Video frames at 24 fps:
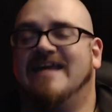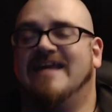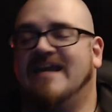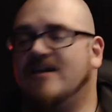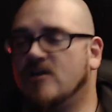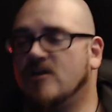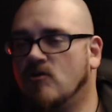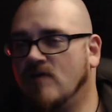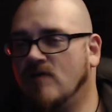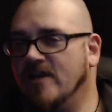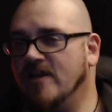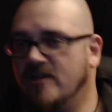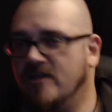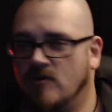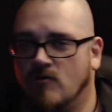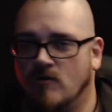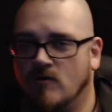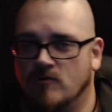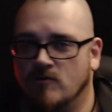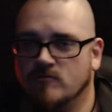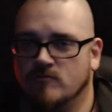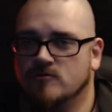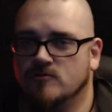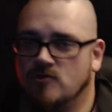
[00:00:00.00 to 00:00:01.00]
integrate
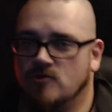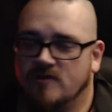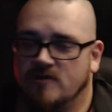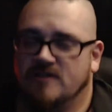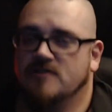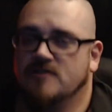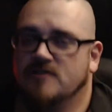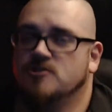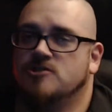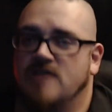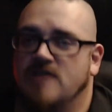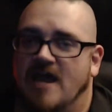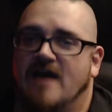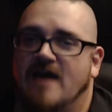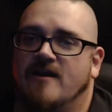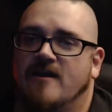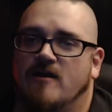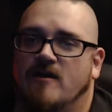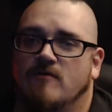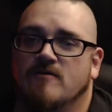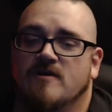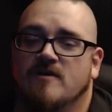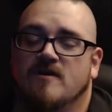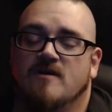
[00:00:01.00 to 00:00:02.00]
your own Jungian
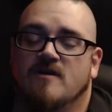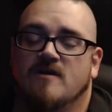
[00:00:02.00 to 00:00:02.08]
shadow.